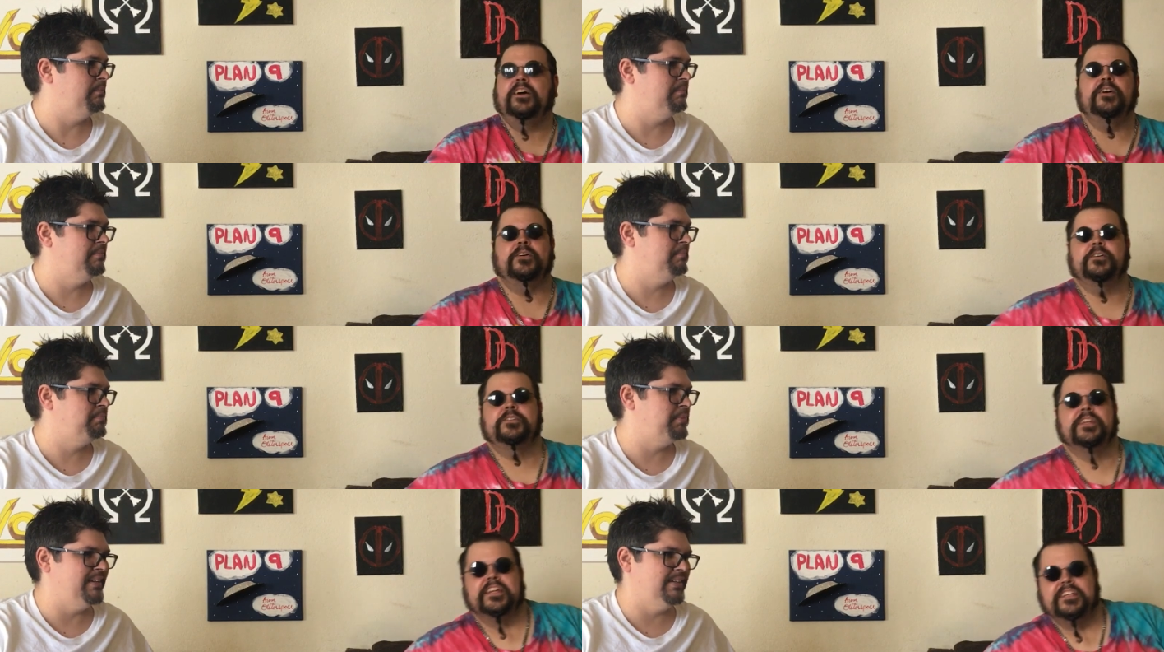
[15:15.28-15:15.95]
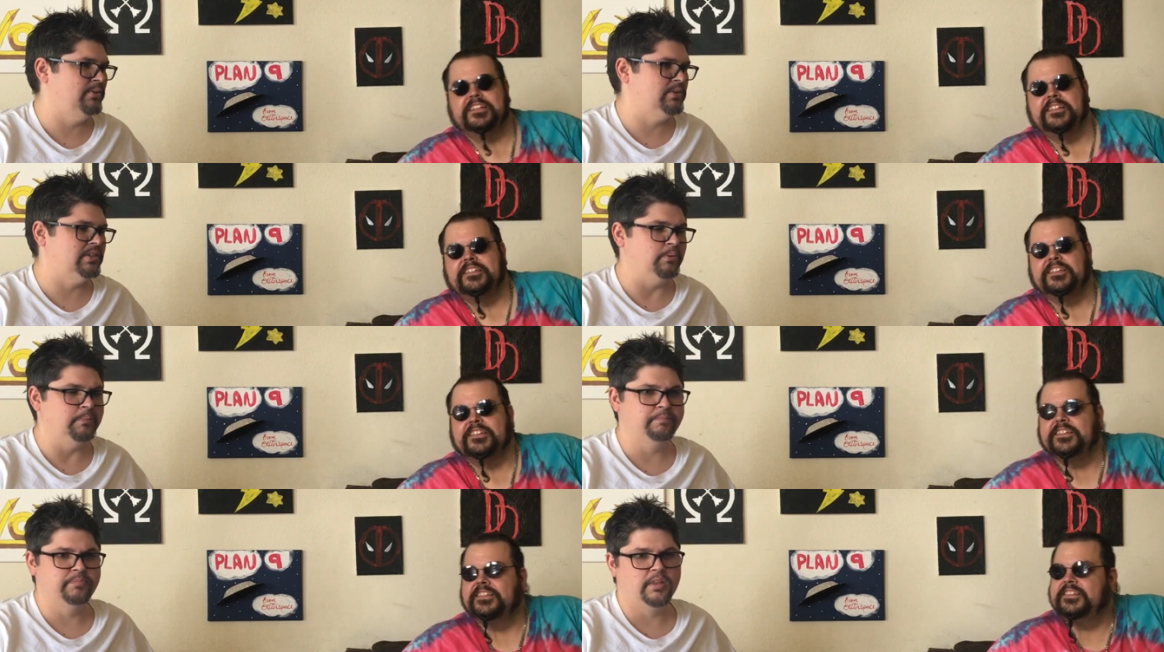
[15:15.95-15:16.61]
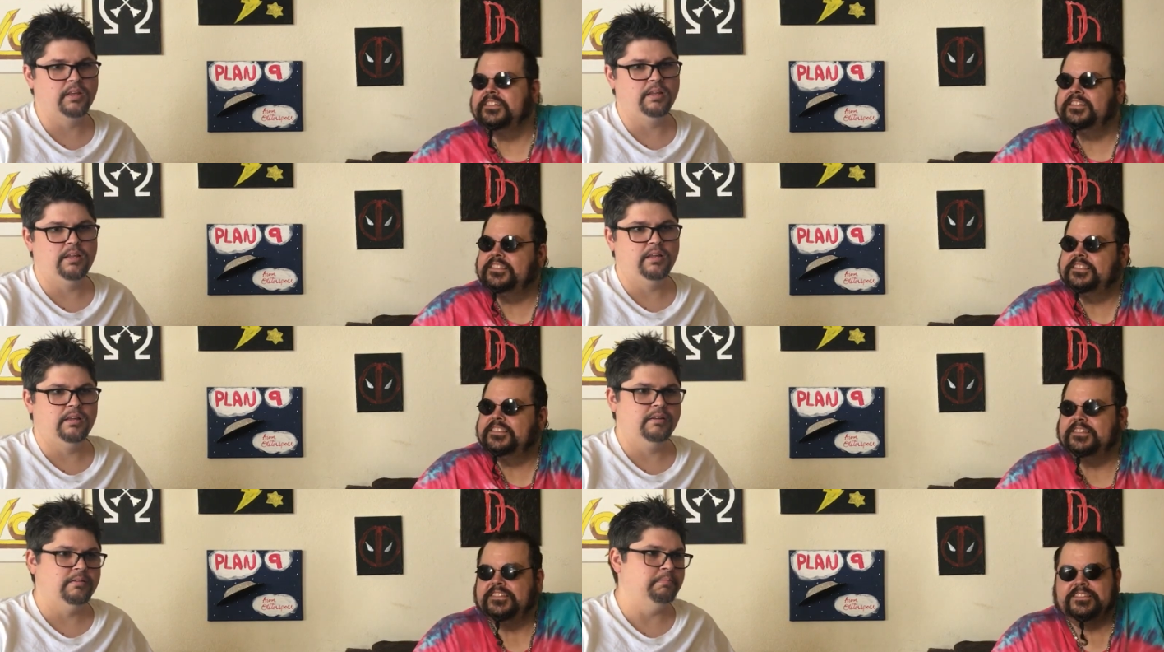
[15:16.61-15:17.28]
Speaker 1: oh, okay. but you too.
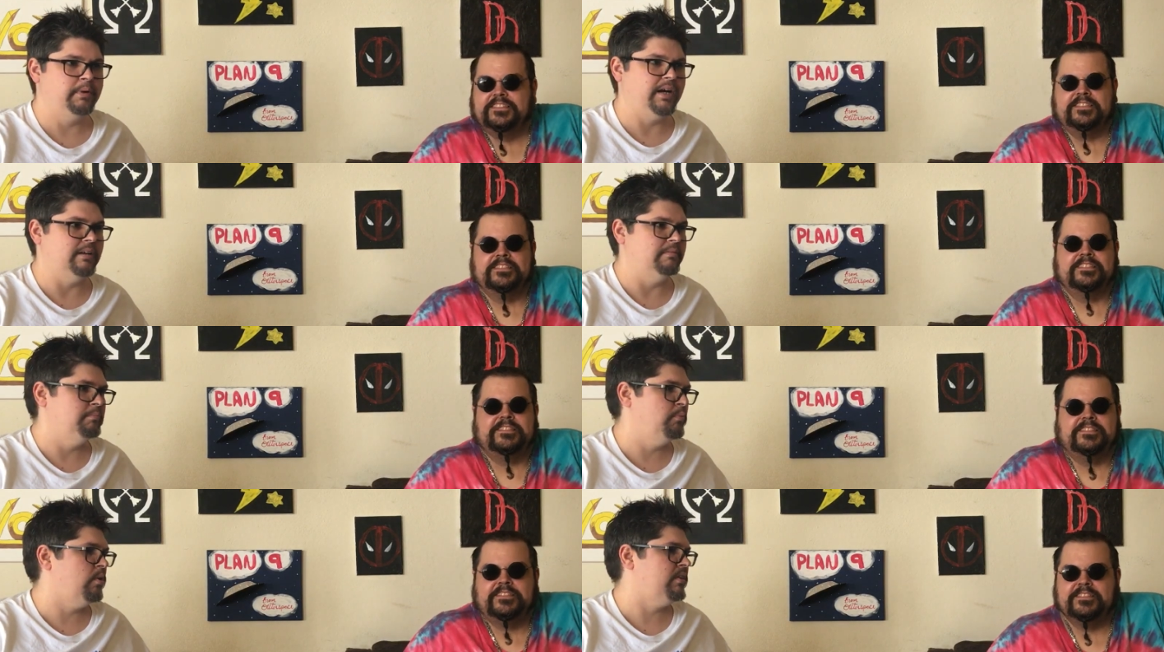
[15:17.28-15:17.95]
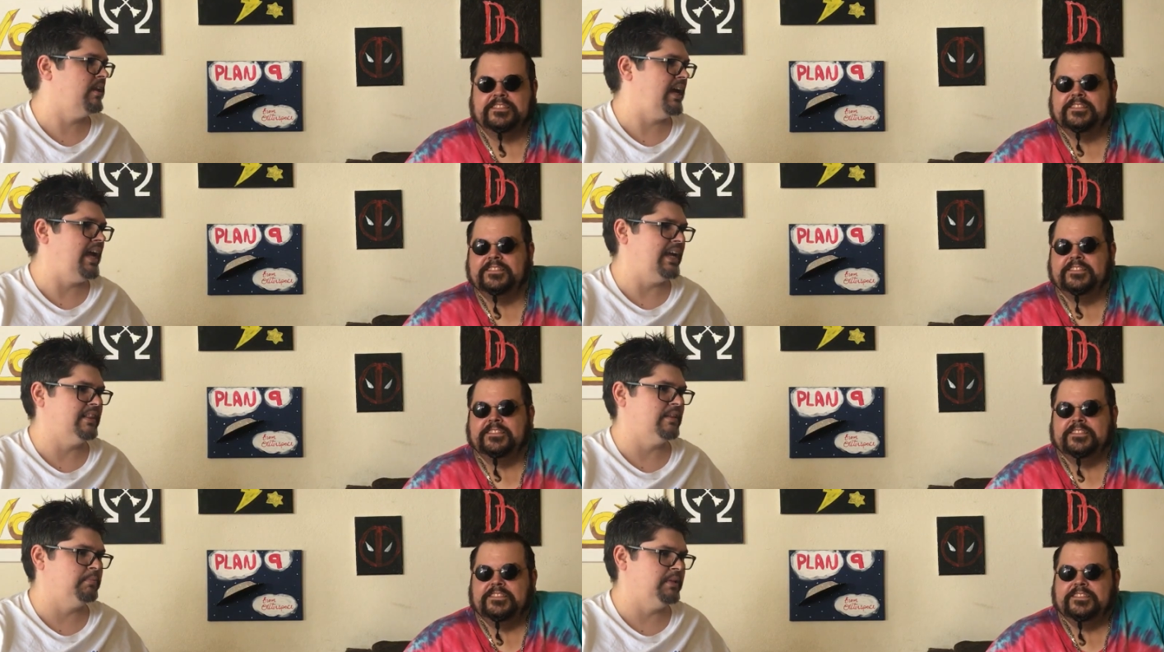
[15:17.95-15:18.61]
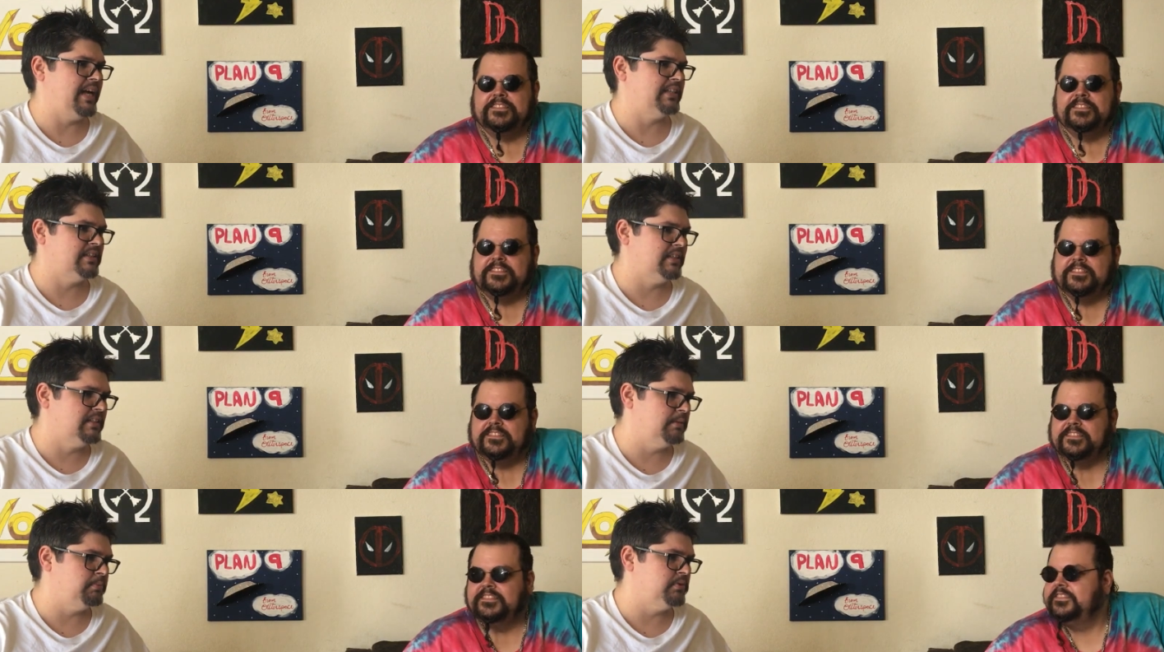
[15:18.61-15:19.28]
But more than I hate the plastic
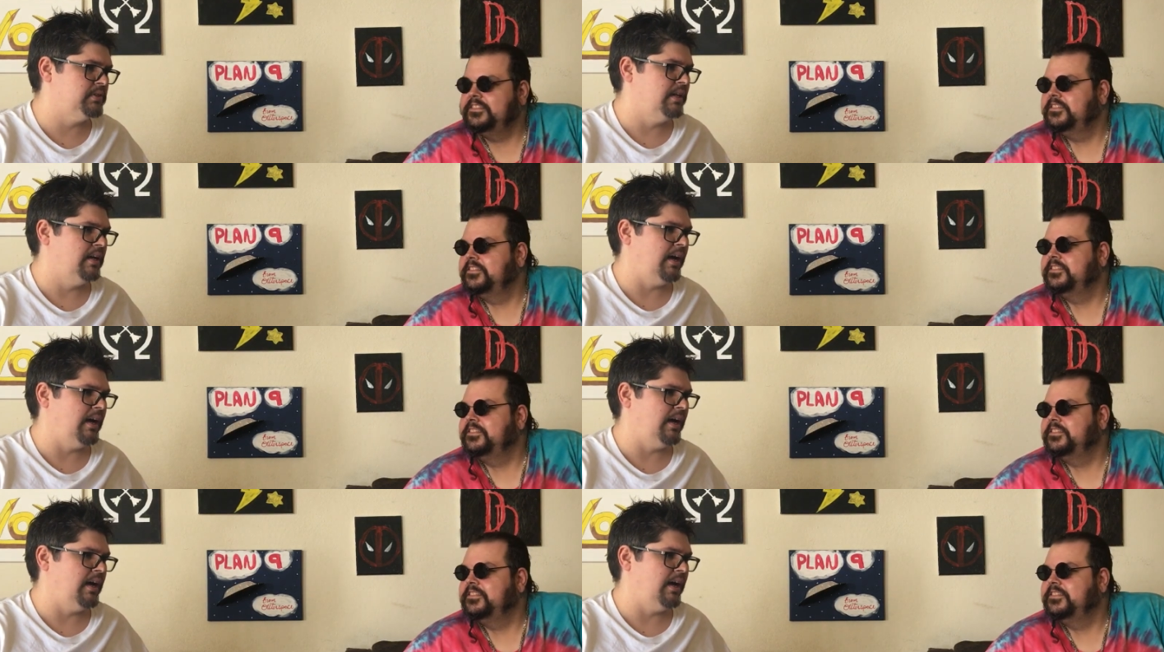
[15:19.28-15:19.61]
nipples,